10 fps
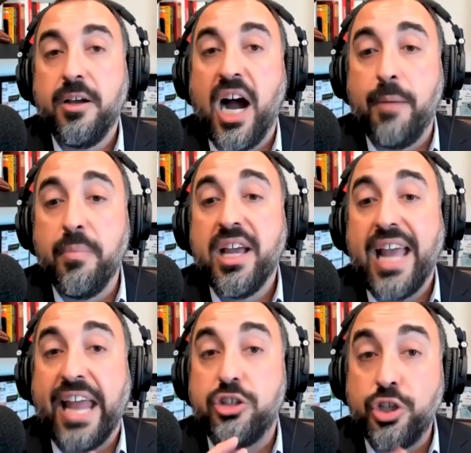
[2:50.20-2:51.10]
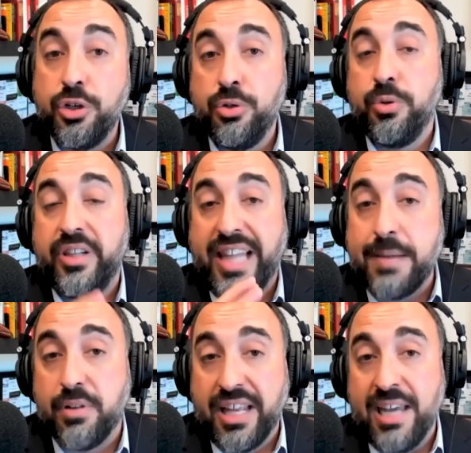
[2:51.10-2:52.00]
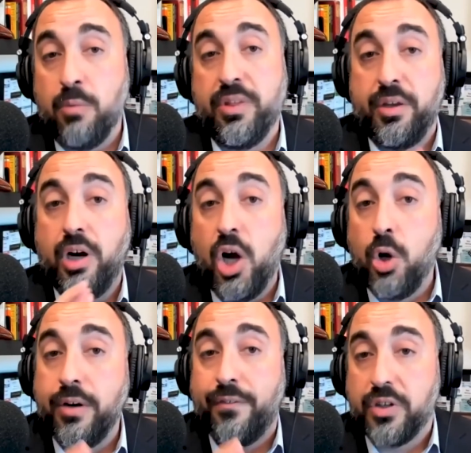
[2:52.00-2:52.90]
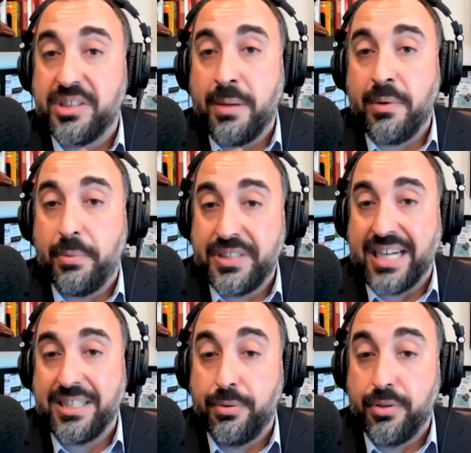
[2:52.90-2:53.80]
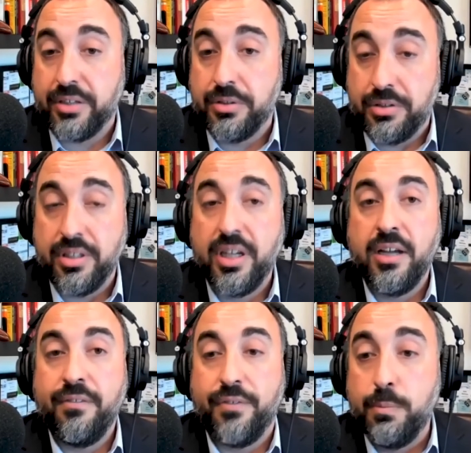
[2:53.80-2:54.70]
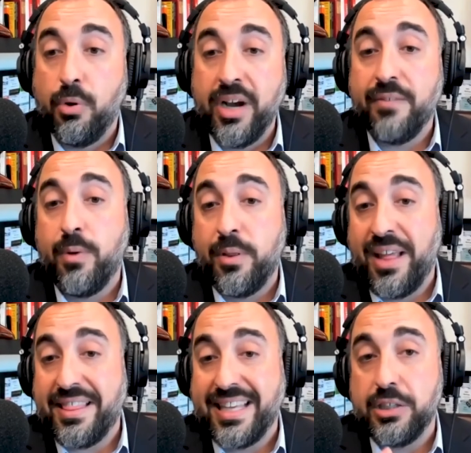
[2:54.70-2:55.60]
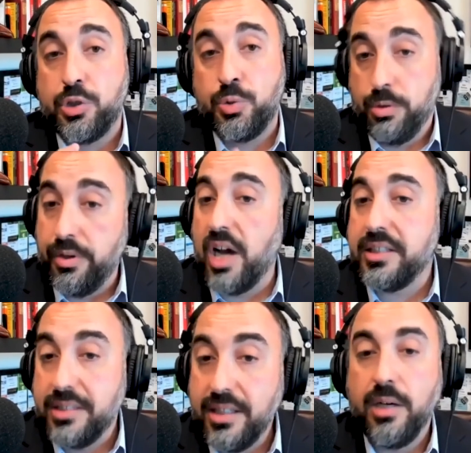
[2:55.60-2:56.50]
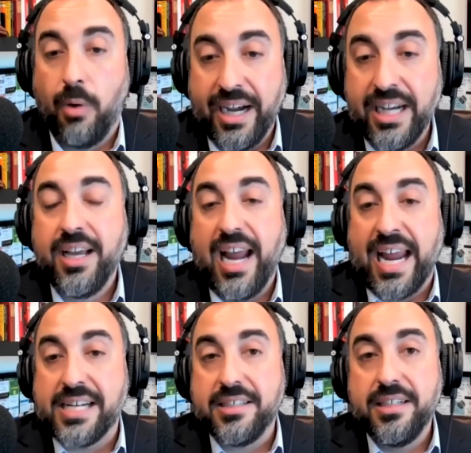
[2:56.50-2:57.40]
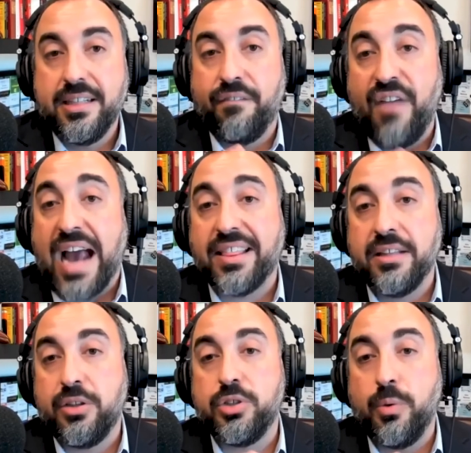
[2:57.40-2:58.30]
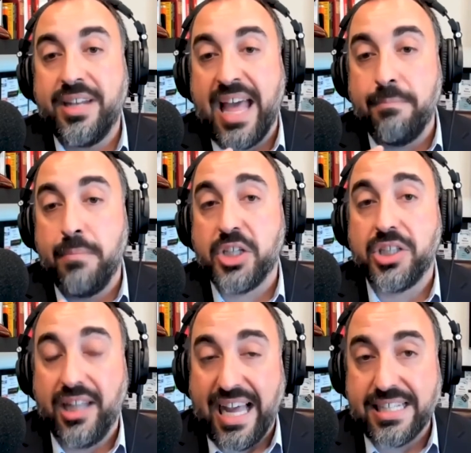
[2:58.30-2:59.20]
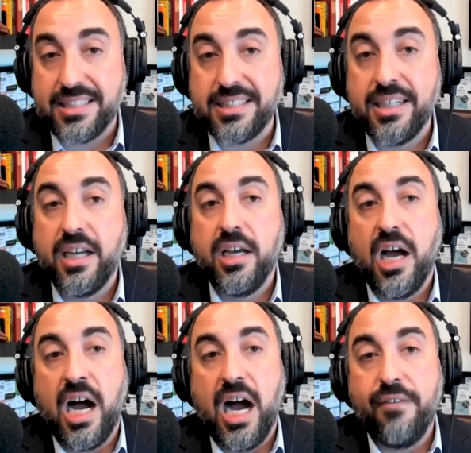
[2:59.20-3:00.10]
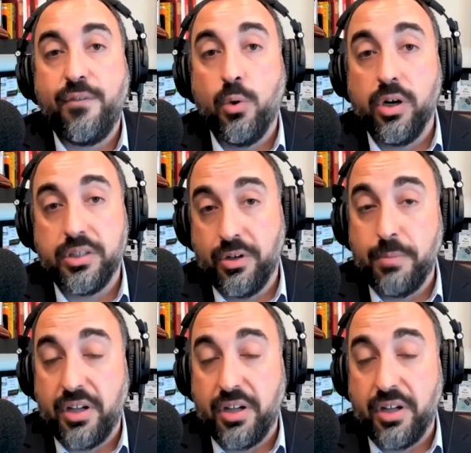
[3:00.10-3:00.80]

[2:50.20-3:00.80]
And two, labeling it with their own First Amendment protected political viewpoint of whether that thing is true or not, right? And the fact that they're doing that much less for certain